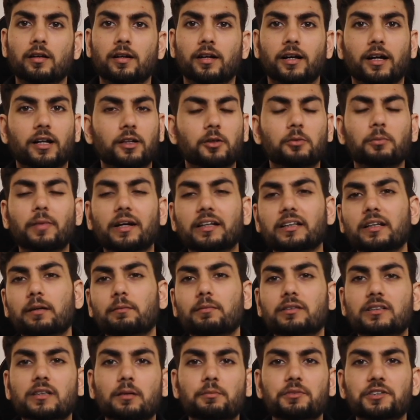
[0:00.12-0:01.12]
Hello, my name
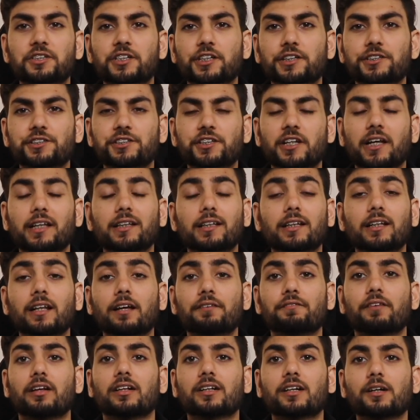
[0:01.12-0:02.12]
is Abhishek Jain, and I
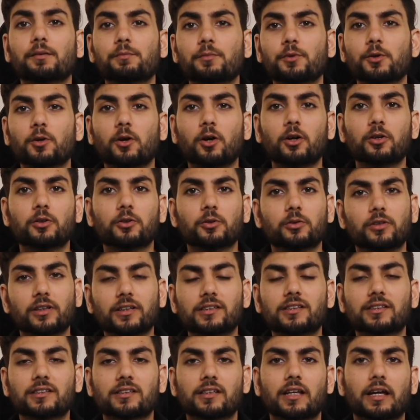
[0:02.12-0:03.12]
welcome you all to
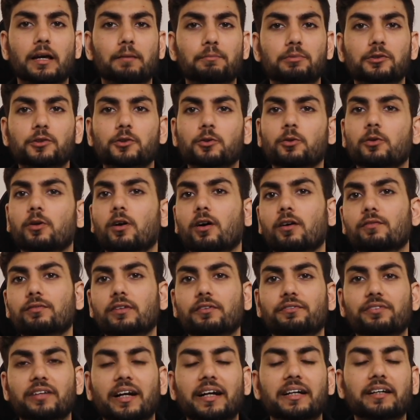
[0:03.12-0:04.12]
this episode of the
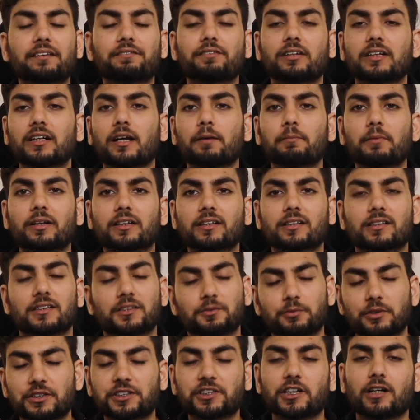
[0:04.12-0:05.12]
Friday Fundamentals with
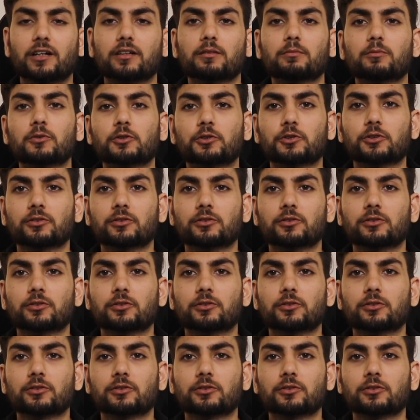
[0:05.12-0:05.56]
Chartmojo.